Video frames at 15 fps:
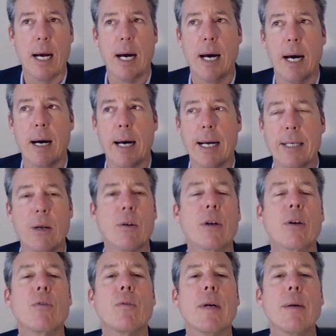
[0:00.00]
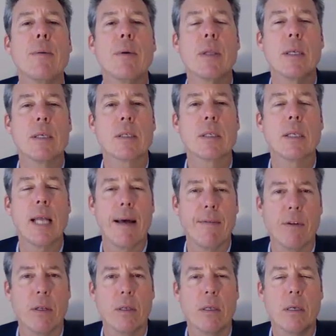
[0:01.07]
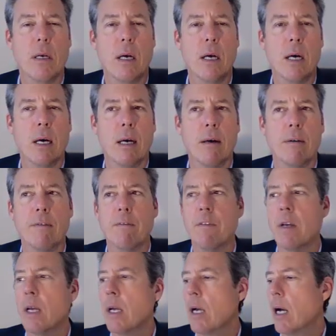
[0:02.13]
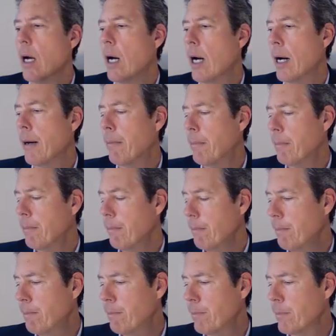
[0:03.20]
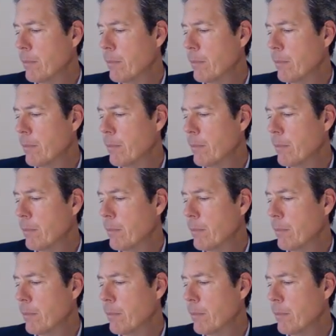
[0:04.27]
and uh, I don't agree with this level of um,